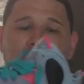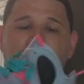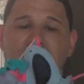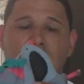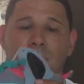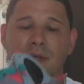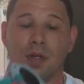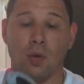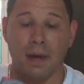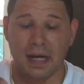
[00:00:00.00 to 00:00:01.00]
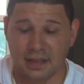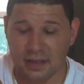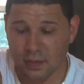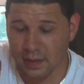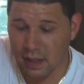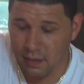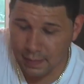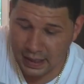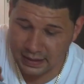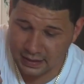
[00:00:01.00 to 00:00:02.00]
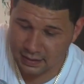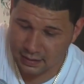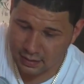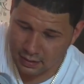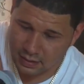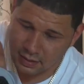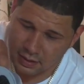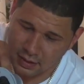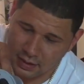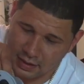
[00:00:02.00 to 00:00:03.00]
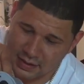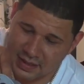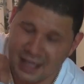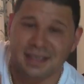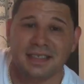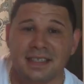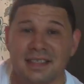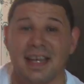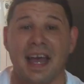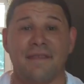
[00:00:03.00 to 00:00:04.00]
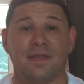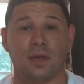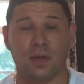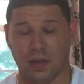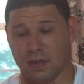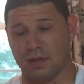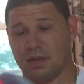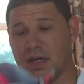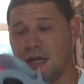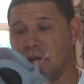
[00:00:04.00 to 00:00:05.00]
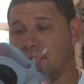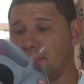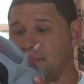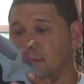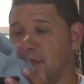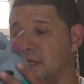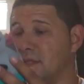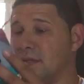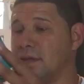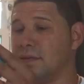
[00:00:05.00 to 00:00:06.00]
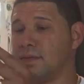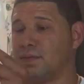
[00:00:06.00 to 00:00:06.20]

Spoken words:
These come with no box, these are without a box. Size 6.5 youth, but these are in